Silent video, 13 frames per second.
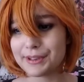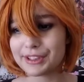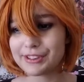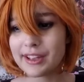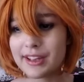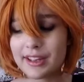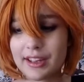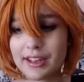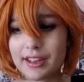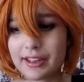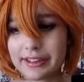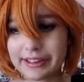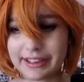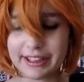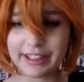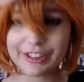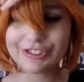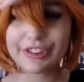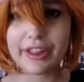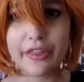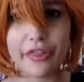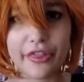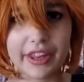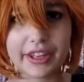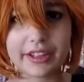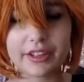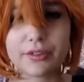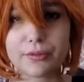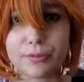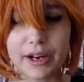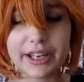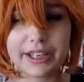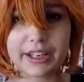but this thing right